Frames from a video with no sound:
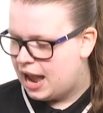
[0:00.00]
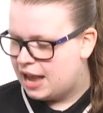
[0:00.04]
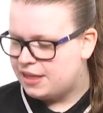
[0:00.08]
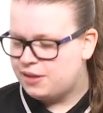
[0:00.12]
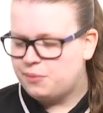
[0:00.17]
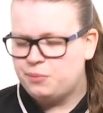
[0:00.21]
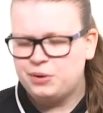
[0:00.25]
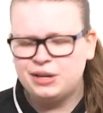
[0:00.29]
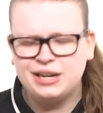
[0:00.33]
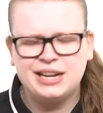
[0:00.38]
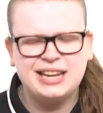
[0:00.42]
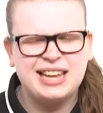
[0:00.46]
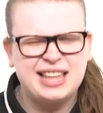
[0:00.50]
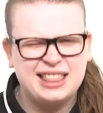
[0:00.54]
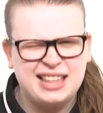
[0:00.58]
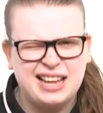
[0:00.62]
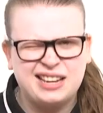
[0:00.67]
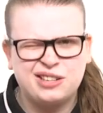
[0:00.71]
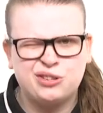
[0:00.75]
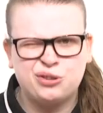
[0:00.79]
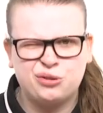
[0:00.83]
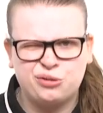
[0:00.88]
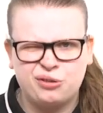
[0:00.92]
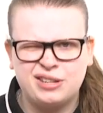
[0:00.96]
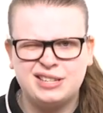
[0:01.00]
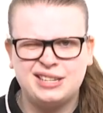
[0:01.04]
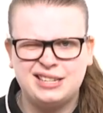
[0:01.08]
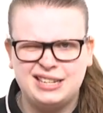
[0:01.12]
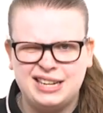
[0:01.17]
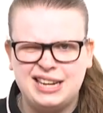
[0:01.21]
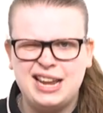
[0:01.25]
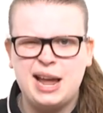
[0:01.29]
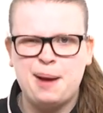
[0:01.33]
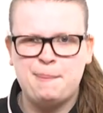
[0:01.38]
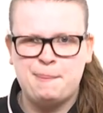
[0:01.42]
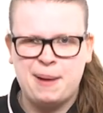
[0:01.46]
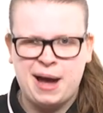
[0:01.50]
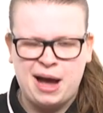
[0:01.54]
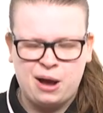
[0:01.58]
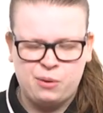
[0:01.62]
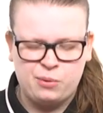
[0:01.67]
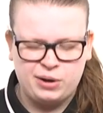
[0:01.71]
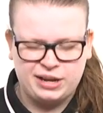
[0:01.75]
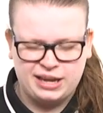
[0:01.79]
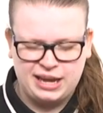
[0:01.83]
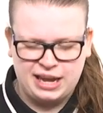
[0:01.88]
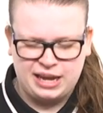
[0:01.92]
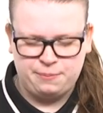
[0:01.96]
and then we're going to get that trusty
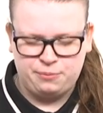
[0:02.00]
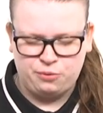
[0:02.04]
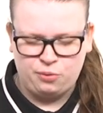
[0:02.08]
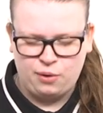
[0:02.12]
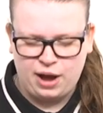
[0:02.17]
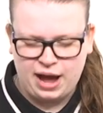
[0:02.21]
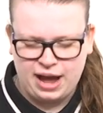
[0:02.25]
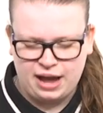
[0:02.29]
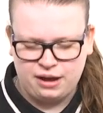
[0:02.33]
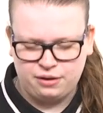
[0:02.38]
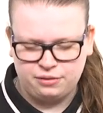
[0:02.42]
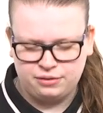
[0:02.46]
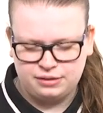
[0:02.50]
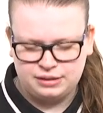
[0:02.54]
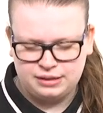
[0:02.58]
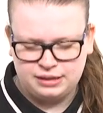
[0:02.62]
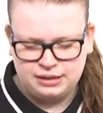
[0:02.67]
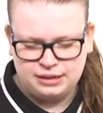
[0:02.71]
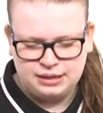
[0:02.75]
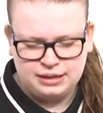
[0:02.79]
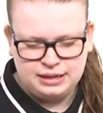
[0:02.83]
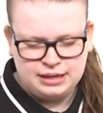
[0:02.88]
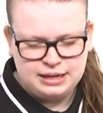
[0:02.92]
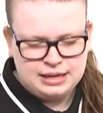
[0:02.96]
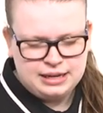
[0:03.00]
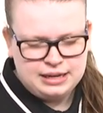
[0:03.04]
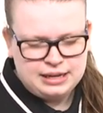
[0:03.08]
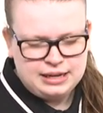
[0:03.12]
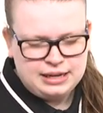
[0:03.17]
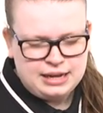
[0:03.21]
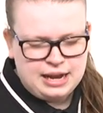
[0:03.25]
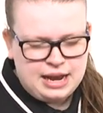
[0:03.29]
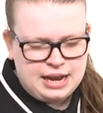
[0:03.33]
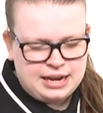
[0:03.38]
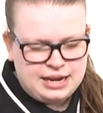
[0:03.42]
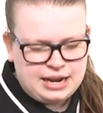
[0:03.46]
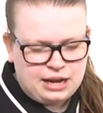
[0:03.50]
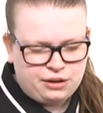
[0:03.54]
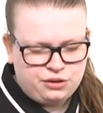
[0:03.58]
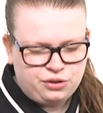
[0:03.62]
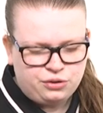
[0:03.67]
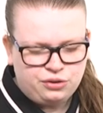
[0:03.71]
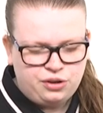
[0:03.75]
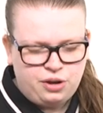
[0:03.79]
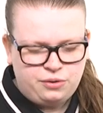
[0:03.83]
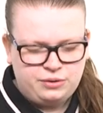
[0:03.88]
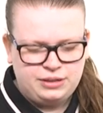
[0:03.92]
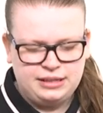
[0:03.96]
power cable out. Now you'll
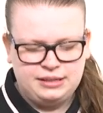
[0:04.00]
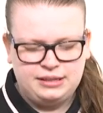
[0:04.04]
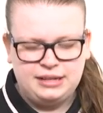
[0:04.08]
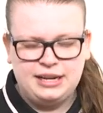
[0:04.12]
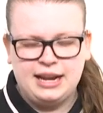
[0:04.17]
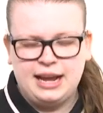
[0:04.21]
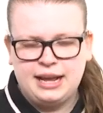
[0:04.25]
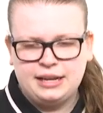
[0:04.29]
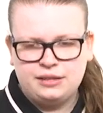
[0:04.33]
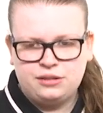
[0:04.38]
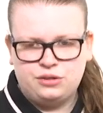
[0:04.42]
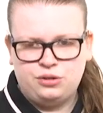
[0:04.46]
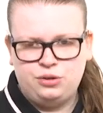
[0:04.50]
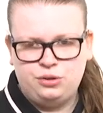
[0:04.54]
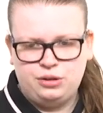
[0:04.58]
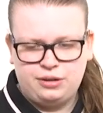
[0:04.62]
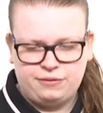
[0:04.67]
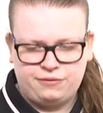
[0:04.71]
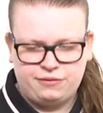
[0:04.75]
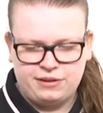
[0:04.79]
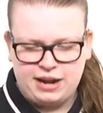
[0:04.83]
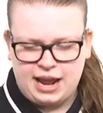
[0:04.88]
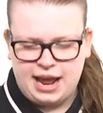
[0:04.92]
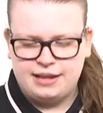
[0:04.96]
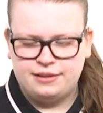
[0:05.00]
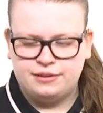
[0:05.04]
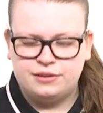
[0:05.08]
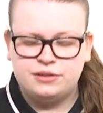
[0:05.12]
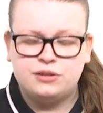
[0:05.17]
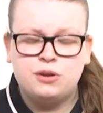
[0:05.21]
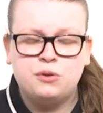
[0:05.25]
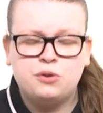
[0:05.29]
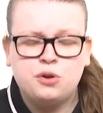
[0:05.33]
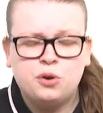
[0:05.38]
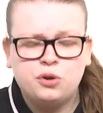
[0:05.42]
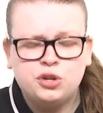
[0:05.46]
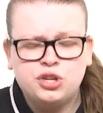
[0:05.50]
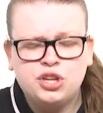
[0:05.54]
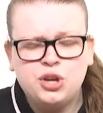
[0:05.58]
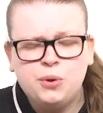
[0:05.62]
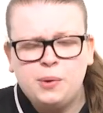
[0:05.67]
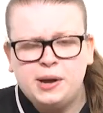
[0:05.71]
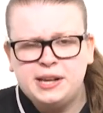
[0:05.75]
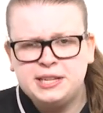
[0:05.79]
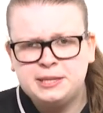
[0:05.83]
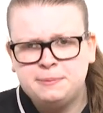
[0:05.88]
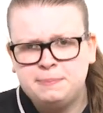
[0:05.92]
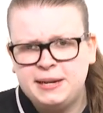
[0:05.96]
notice that it has two different ends, so your
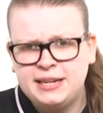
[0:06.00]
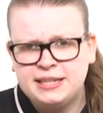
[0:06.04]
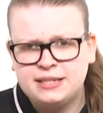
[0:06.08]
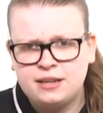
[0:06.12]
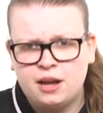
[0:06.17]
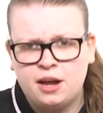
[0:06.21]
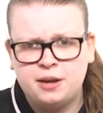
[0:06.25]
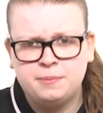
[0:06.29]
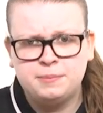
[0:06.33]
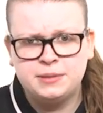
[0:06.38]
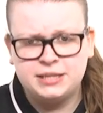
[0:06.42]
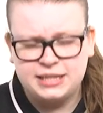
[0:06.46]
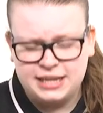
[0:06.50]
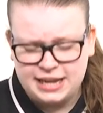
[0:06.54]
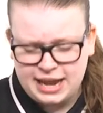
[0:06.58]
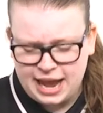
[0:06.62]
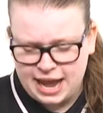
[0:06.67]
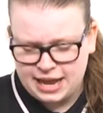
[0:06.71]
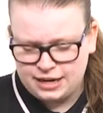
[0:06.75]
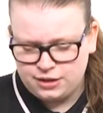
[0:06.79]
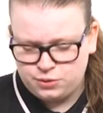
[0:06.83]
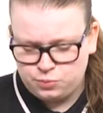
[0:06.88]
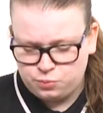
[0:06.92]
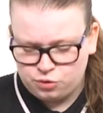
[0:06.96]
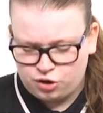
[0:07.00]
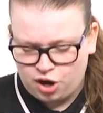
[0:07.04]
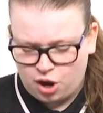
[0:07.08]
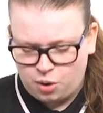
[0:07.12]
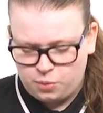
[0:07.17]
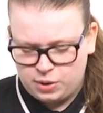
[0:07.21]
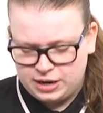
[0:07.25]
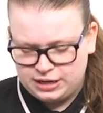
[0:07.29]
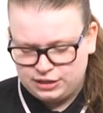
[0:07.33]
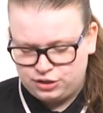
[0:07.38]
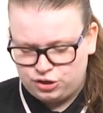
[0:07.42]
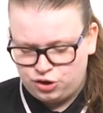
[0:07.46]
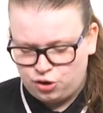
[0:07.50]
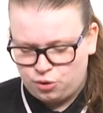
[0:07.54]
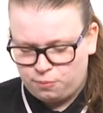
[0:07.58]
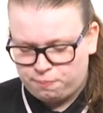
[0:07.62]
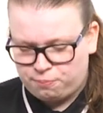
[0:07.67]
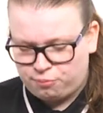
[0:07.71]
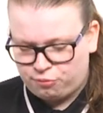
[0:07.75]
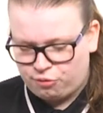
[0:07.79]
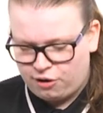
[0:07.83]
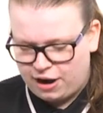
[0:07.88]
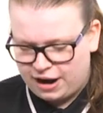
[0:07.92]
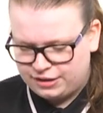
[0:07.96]
USB Type-C end will go into your
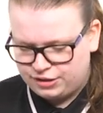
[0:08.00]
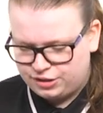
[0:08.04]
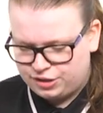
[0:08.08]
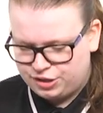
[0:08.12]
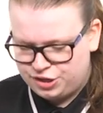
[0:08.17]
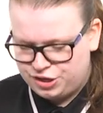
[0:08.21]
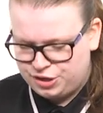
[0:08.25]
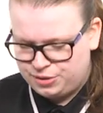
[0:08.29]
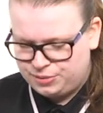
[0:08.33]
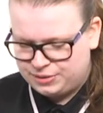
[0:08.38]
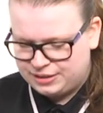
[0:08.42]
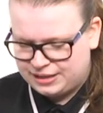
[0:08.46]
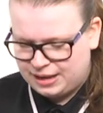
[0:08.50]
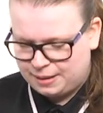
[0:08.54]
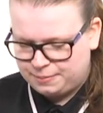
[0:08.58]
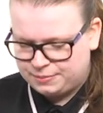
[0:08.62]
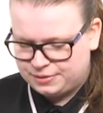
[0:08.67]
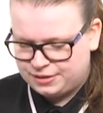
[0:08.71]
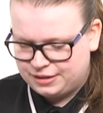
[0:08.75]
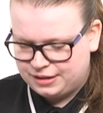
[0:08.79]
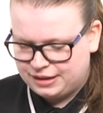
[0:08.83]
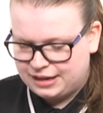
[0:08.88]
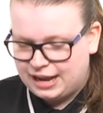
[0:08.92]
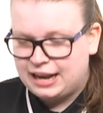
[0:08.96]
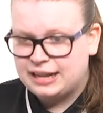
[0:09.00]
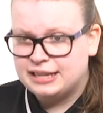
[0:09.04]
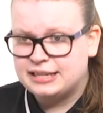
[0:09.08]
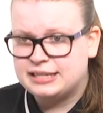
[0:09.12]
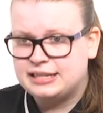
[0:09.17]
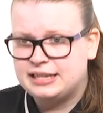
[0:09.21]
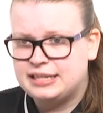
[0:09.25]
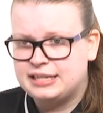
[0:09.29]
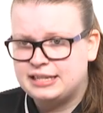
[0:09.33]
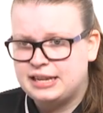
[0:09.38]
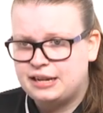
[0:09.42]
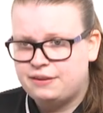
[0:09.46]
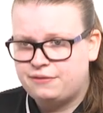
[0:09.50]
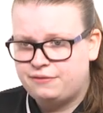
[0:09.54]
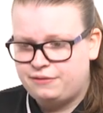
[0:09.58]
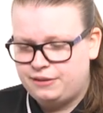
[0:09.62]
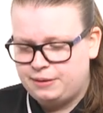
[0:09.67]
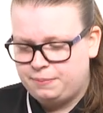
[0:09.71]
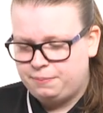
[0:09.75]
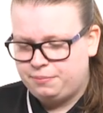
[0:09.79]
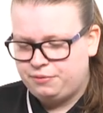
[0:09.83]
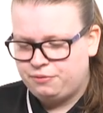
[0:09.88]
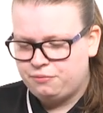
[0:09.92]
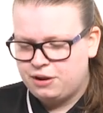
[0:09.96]
brand new Samsung Galaxy Z
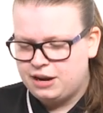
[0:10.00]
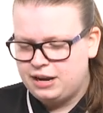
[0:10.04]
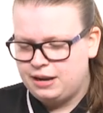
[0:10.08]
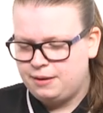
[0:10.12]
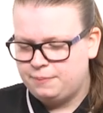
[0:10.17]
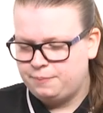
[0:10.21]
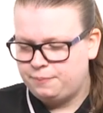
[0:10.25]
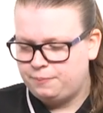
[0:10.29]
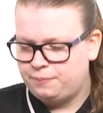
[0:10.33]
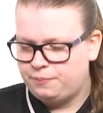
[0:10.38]
Flip 3,